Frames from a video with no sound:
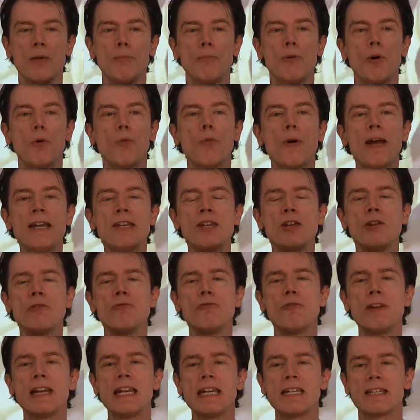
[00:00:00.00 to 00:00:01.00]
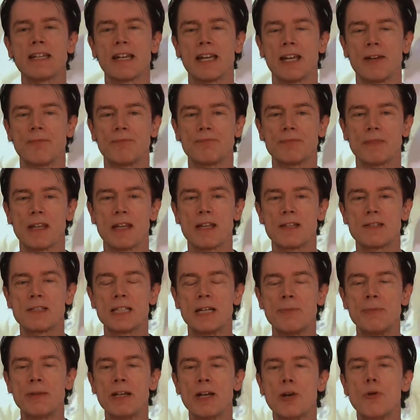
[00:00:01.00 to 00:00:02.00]
But when you read it,
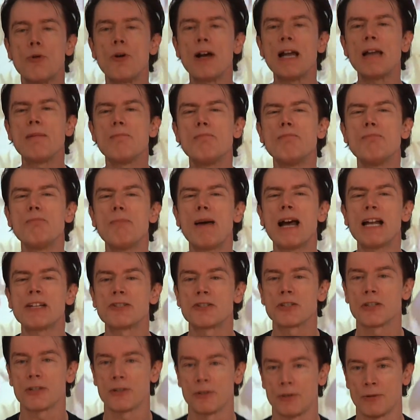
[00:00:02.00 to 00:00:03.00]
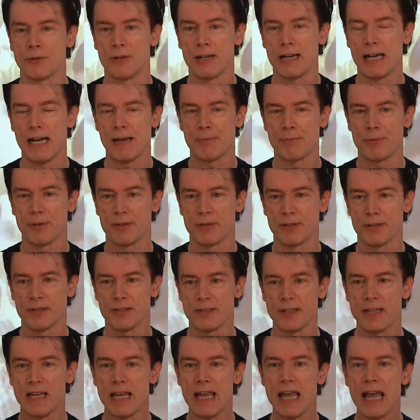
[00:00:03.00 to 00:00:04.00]
something quite magical
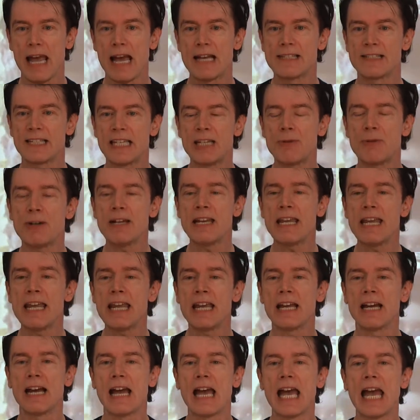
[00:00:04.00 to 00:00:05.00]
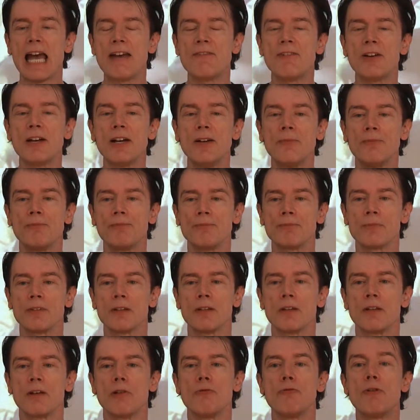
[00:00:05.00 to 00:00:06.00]
happens. Has anyone here ever
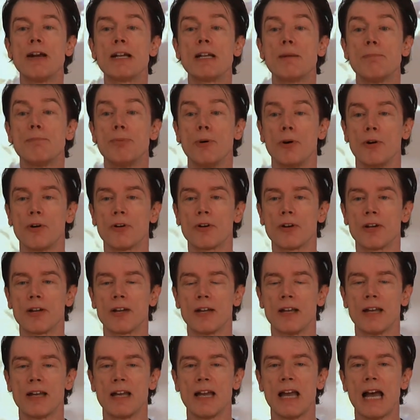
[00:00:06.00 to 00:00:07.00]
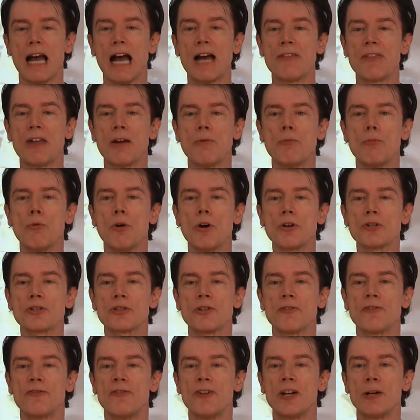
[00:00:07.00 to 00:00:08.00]
read a book and then watched
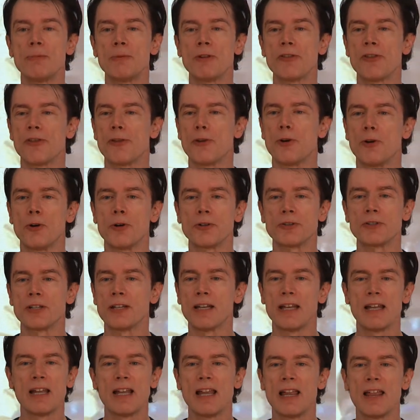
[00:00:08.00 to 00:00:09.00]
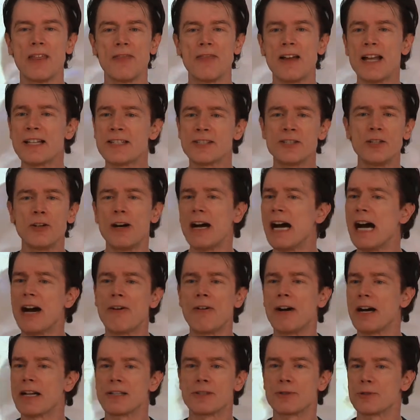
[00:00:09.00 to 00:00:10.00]
a film and thought, "That's not
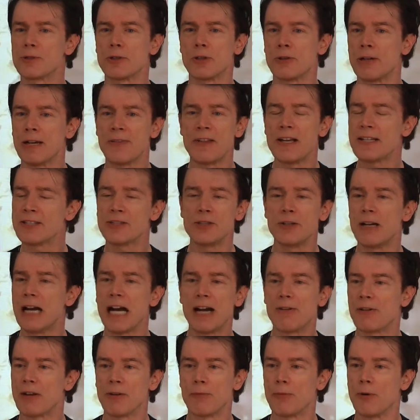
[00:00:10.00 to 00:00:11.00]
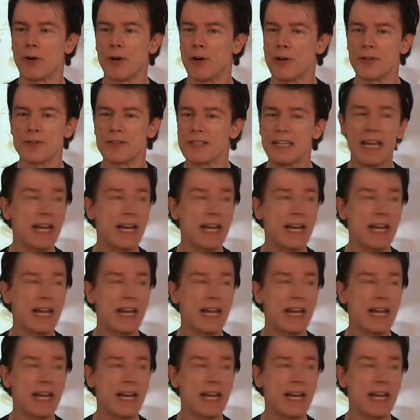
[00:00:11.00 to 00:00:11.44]
how I saw it, that's not how it was"?